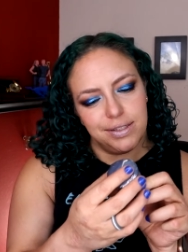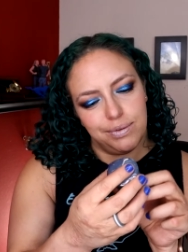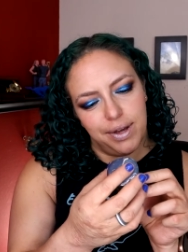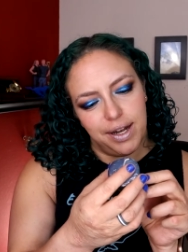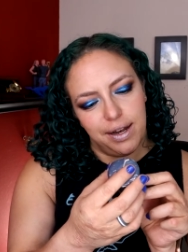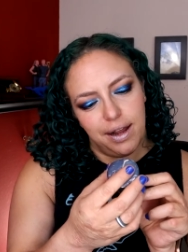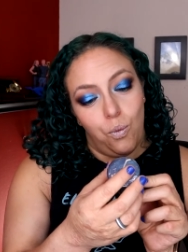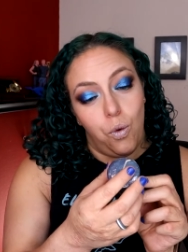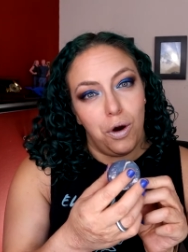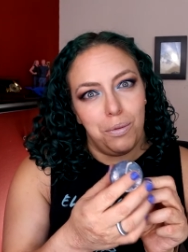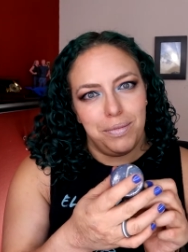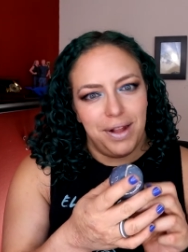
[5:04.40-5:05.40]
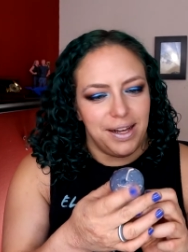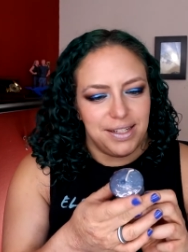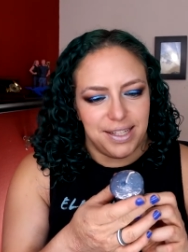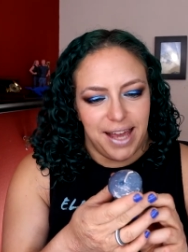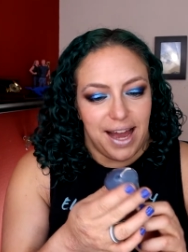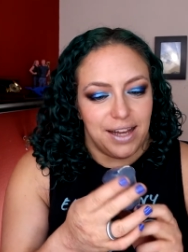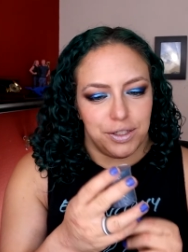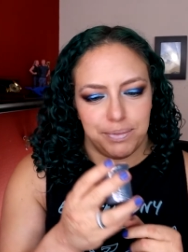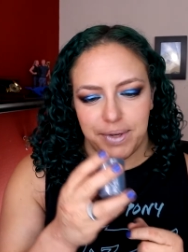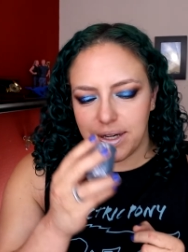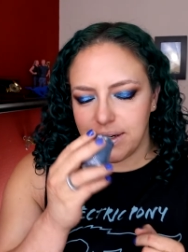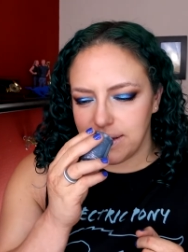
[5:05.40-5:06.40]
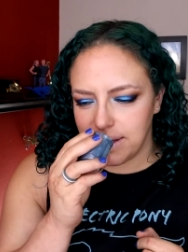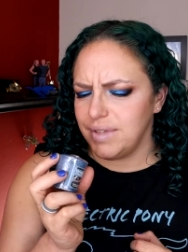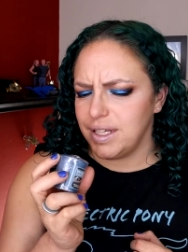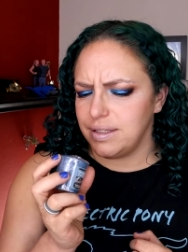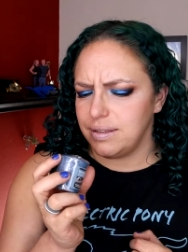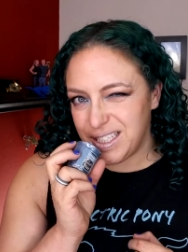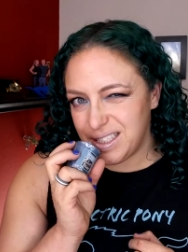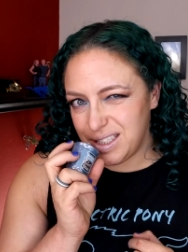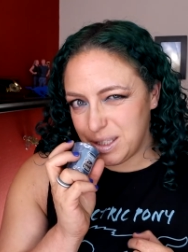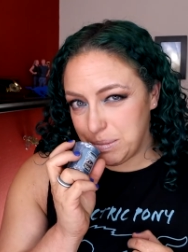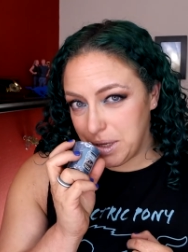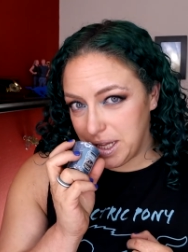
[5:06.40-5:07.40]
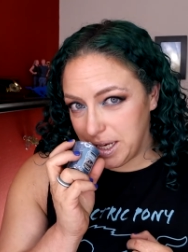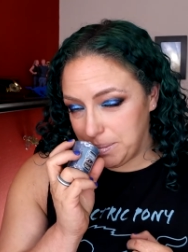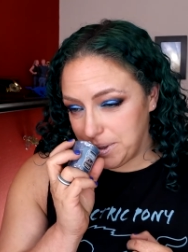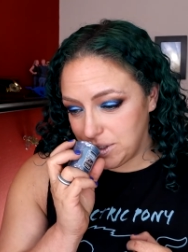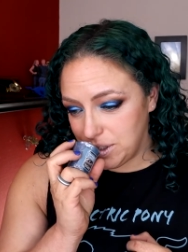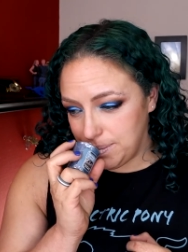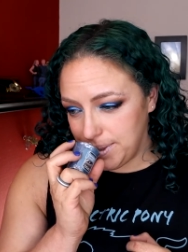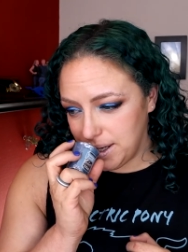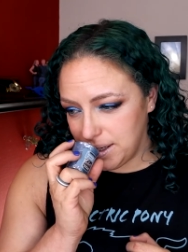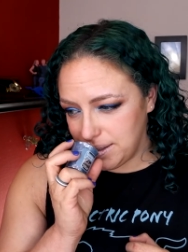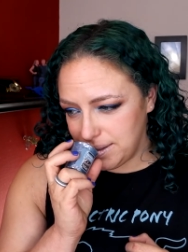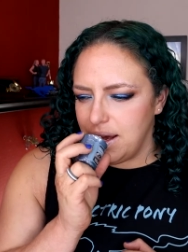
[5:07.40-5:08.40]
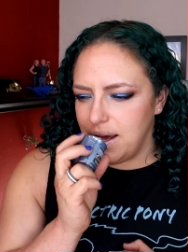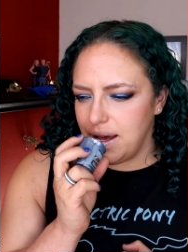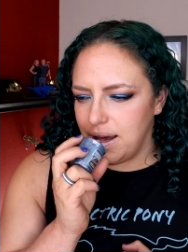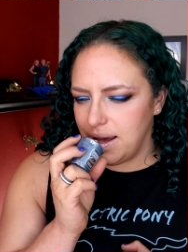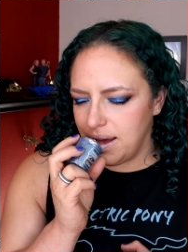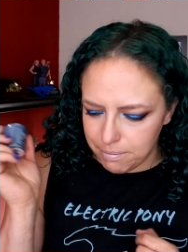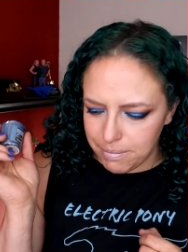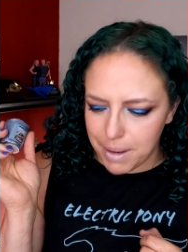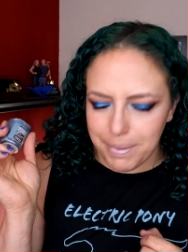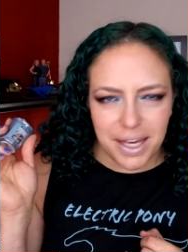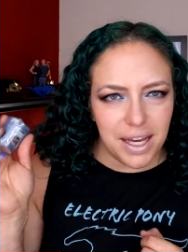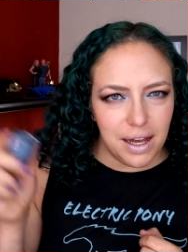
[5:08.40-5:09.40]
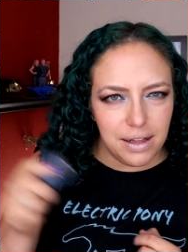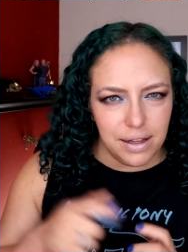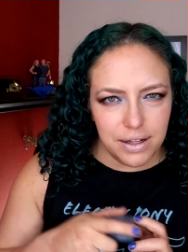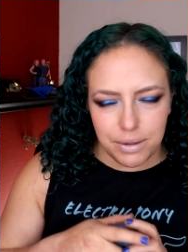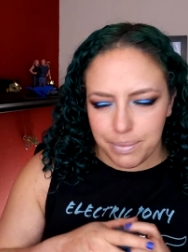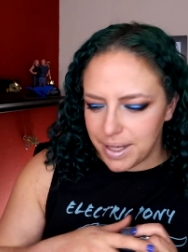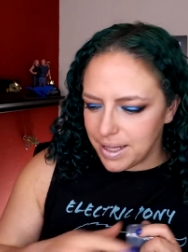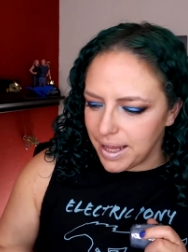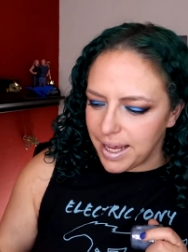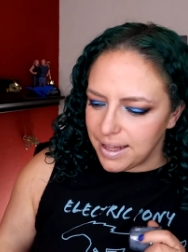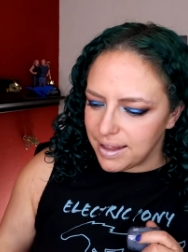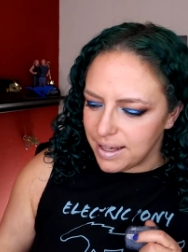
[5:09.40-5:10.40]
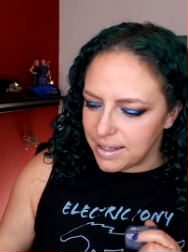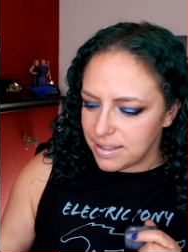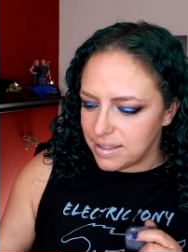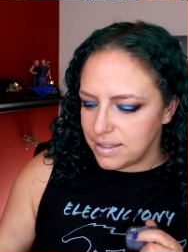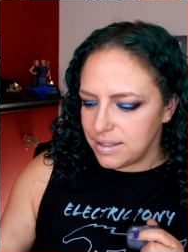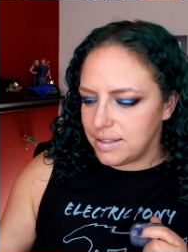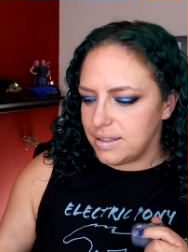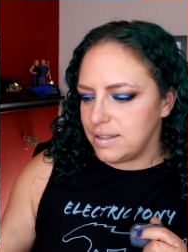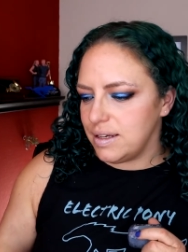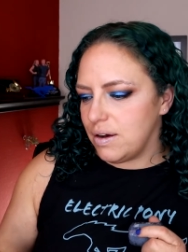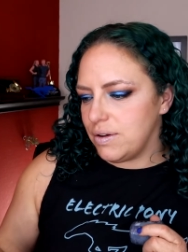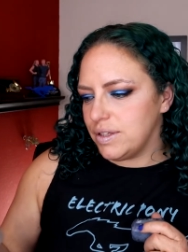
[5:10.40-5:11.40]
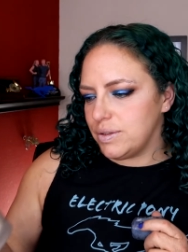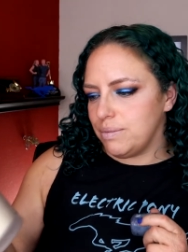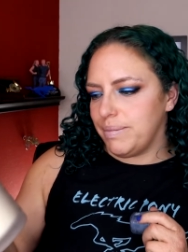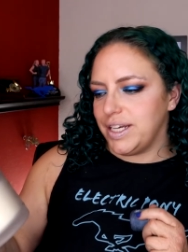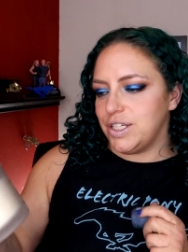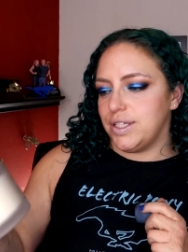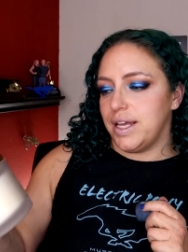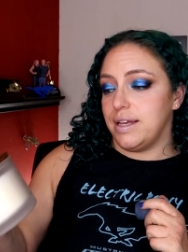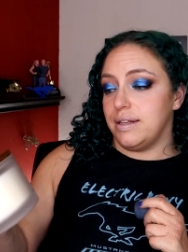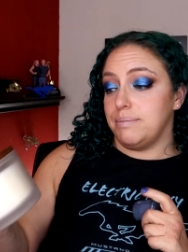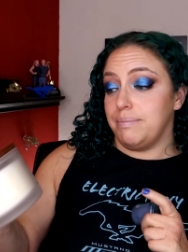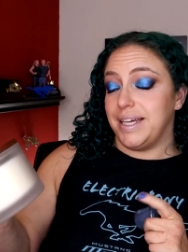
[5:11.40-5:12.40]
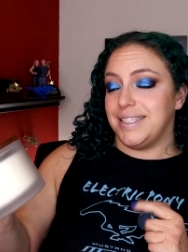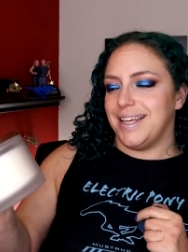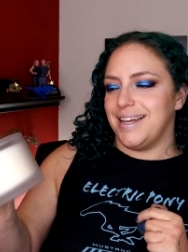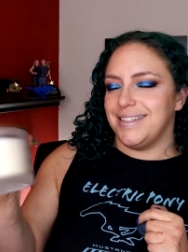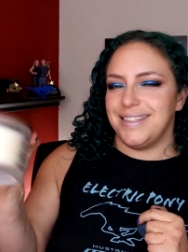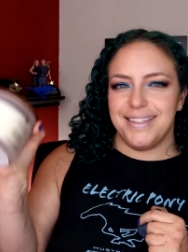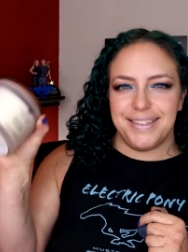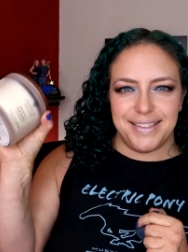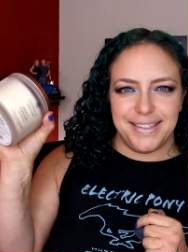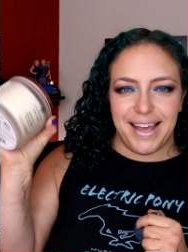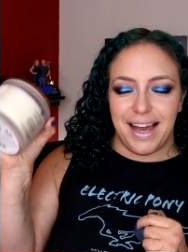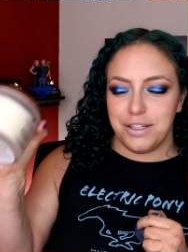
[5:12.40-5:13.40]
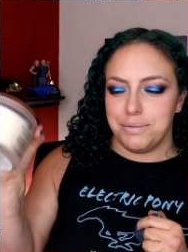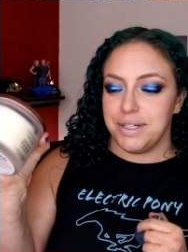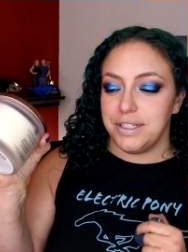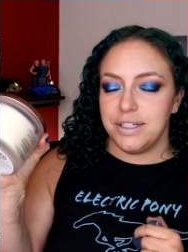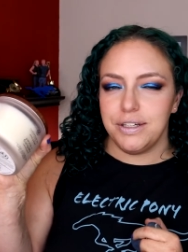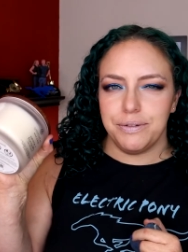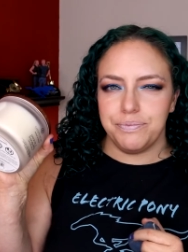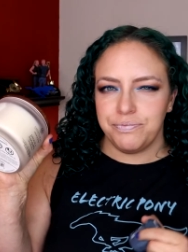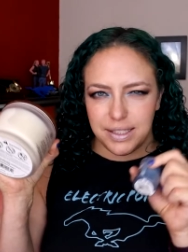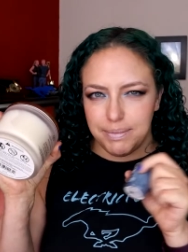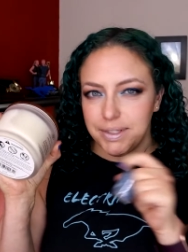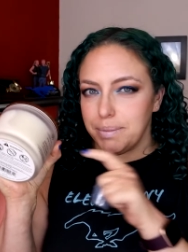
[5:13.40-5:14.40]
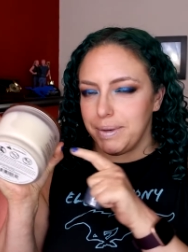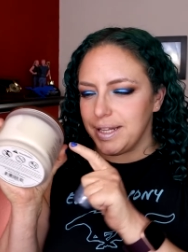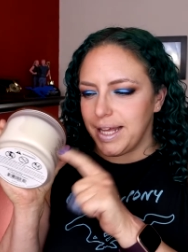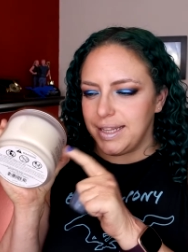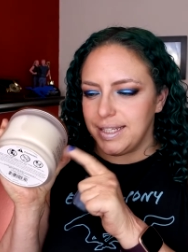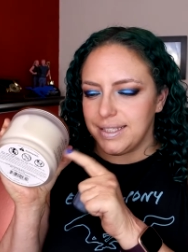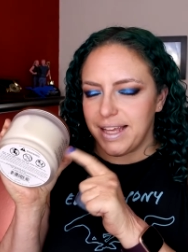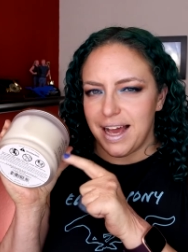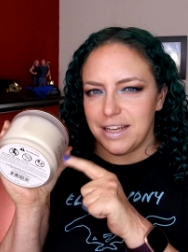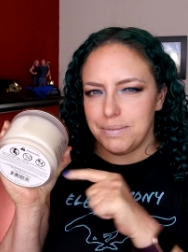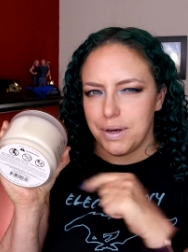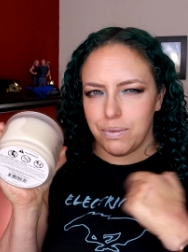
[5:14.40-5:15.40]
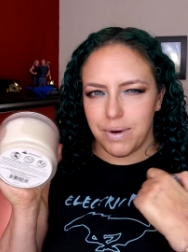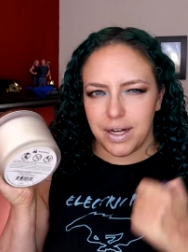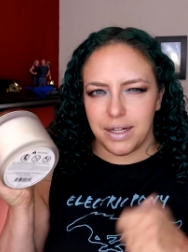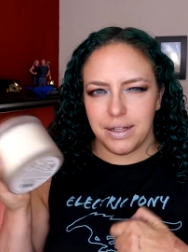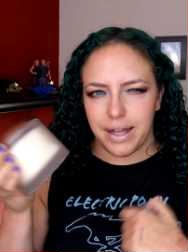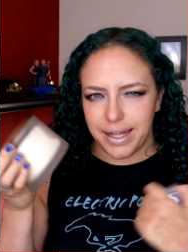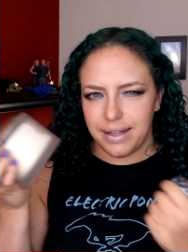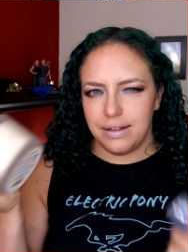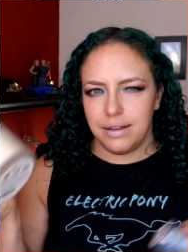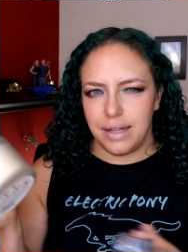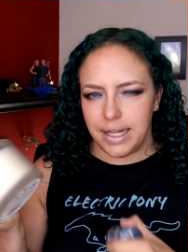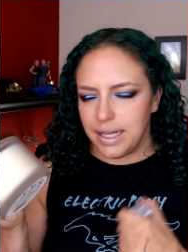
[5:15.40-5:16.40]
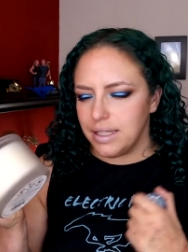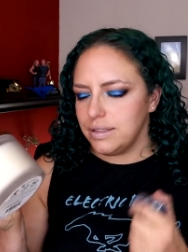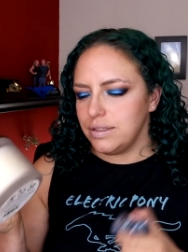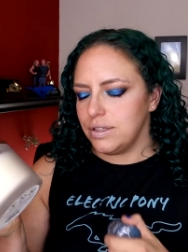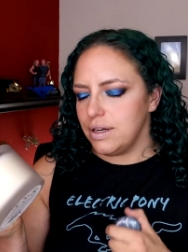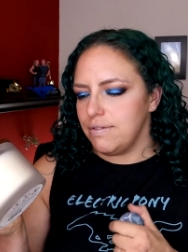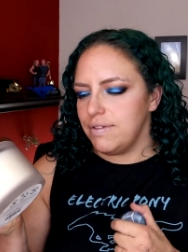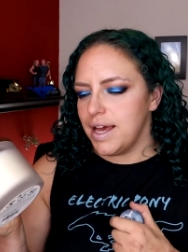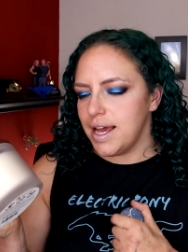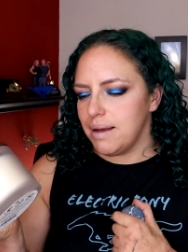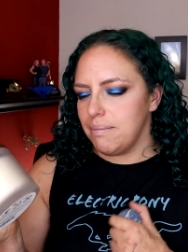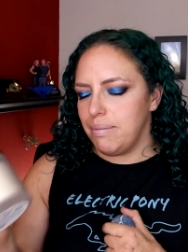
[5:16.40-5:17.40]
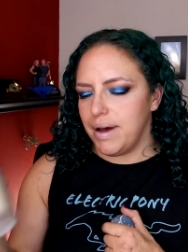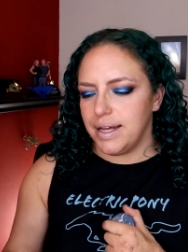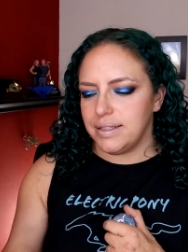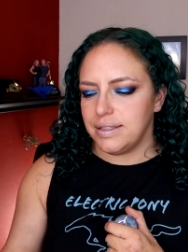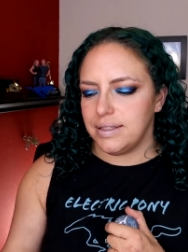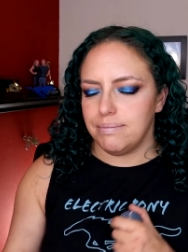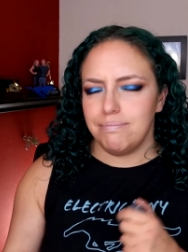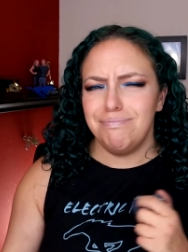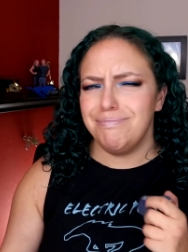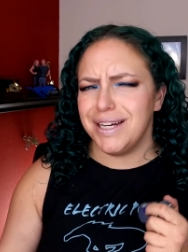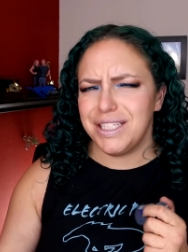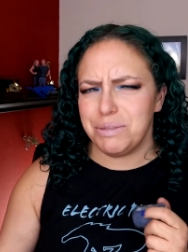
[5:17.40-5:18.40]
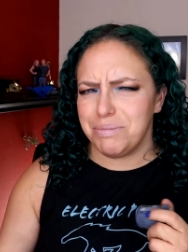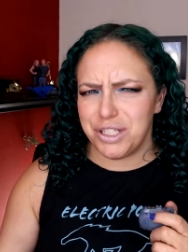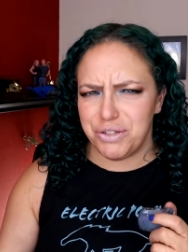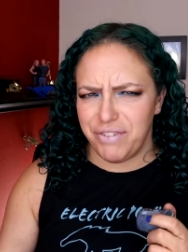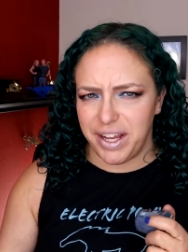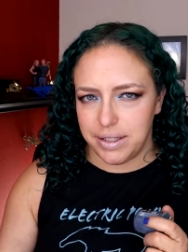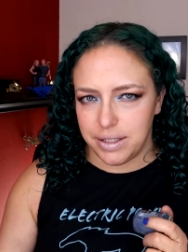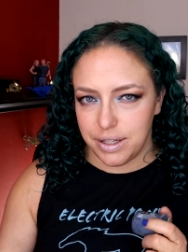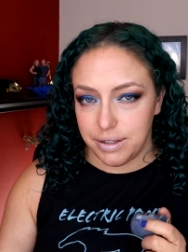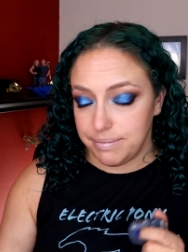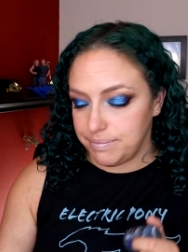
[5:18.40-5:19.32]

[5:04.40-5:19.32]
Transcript: this one? Warm Luxe Cashmere. That doesn't smell like much, to be honest. Maybe a little bit like this. Oh, this would make sense. This is cashmere too. It smells a bit like this cashmere one and like linen sort of thing, but much, much fainter.